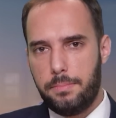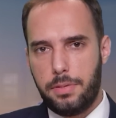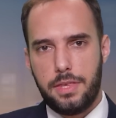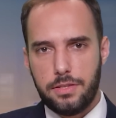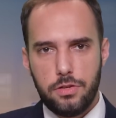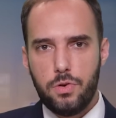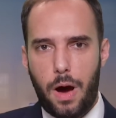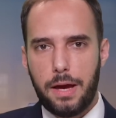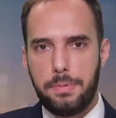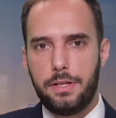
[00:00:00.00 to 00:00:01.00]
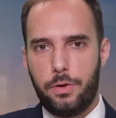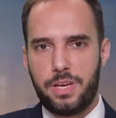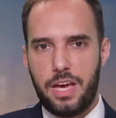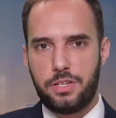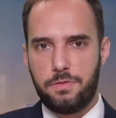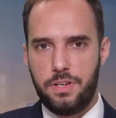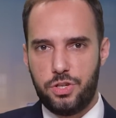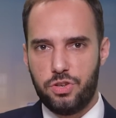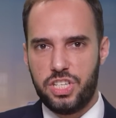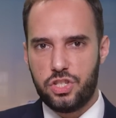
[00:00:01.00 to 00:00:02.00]
But this new IP location
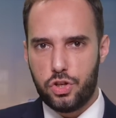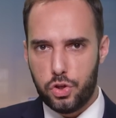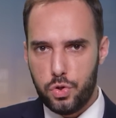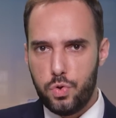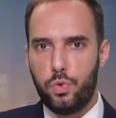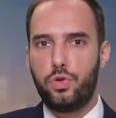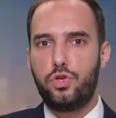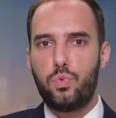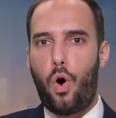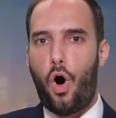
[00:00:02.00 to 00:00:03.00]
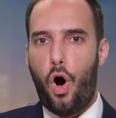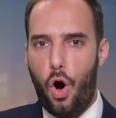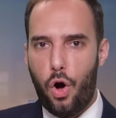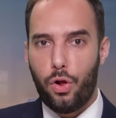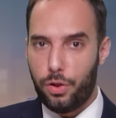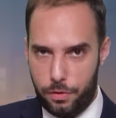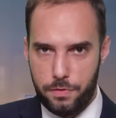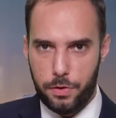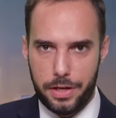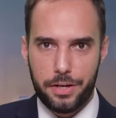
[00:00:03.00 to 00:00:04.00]
feature is glued to all of
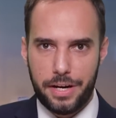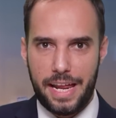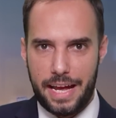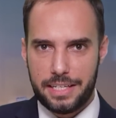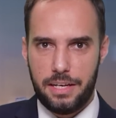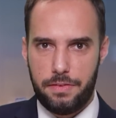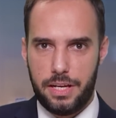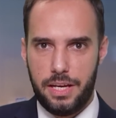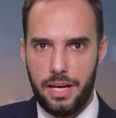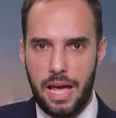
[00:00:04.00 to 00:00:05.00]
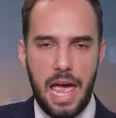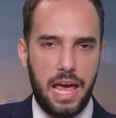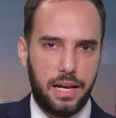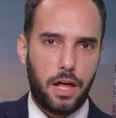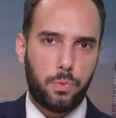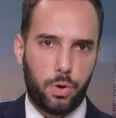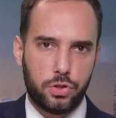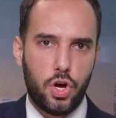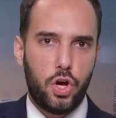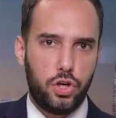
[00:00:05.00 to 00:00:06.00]
your internet activity. In other
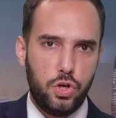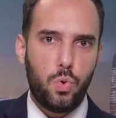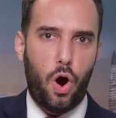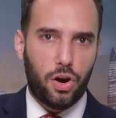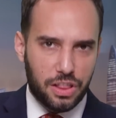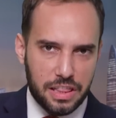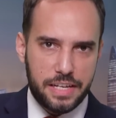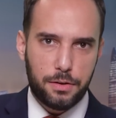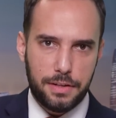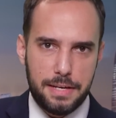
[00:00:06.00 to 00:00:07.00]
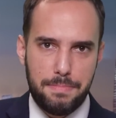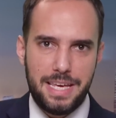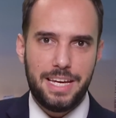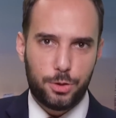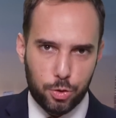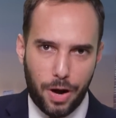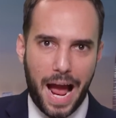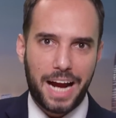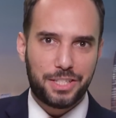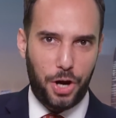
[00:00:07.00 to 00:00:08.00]
words, you are literally being
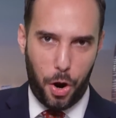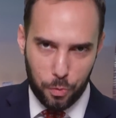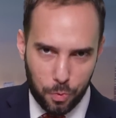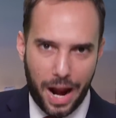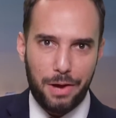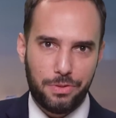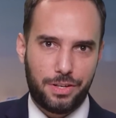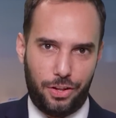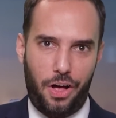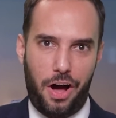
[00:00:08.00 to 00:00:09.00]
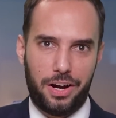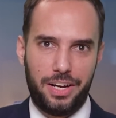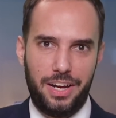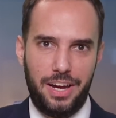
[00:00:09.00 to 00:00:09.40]
tracked around the clock.